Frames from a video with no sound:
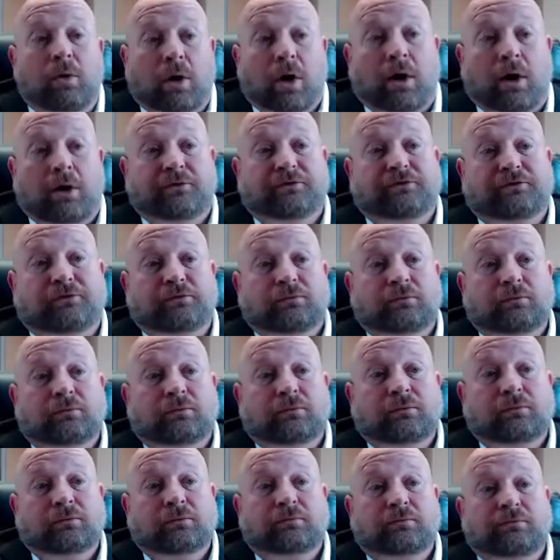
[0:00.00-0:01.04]
cards.
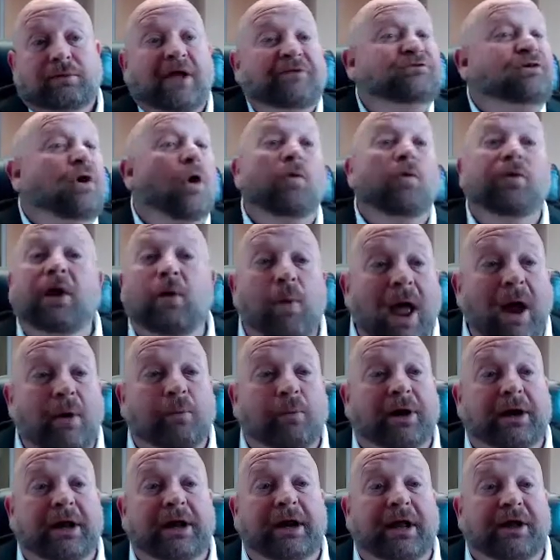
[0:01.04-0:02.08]
That's the only way
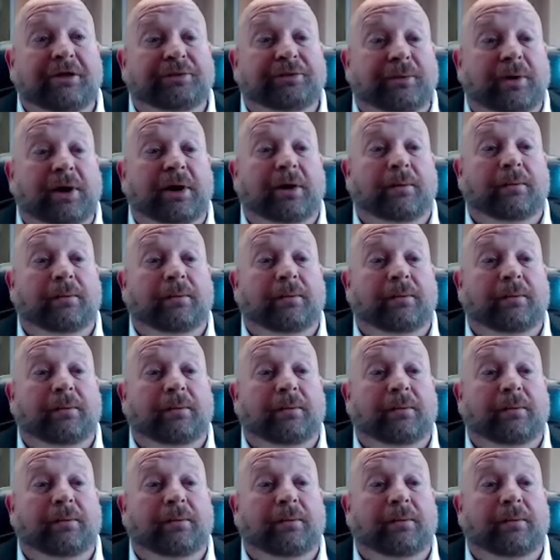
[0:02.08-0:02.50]
we're going to get through.